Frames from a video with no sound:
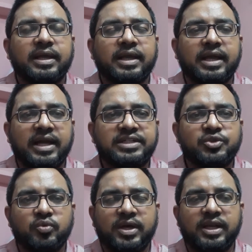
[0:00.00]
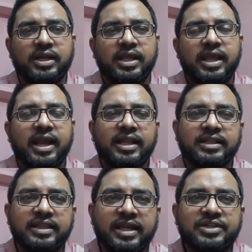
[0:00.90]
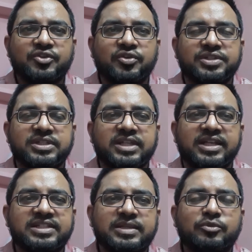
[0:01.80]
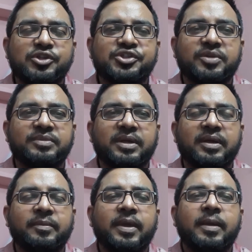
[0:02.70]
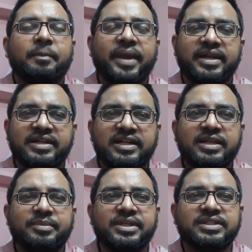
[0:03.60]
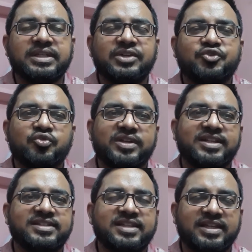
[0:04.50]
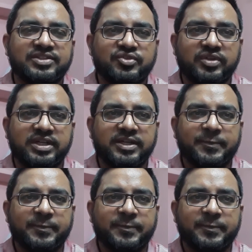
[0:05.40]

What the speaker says: gut wall, and that causes the stimulation of the pancreatic beta cell to release the insulin.